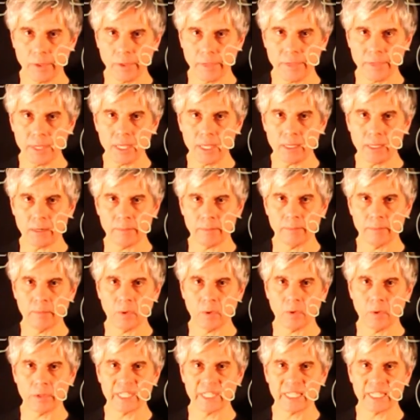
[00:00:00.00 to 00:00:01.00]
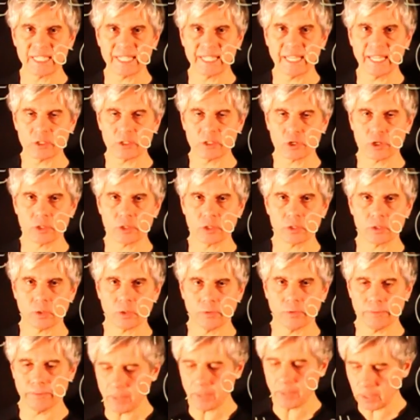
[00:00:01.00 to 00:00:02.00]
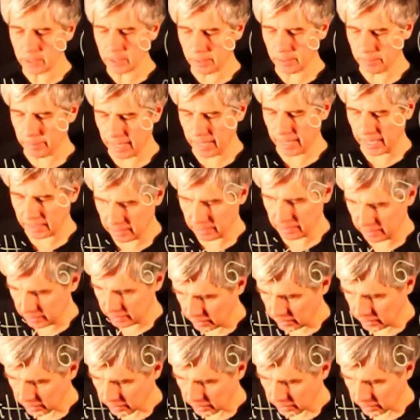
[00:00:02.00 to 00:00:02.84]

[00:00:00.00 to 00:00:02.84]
theorem on extensions of field embeddings,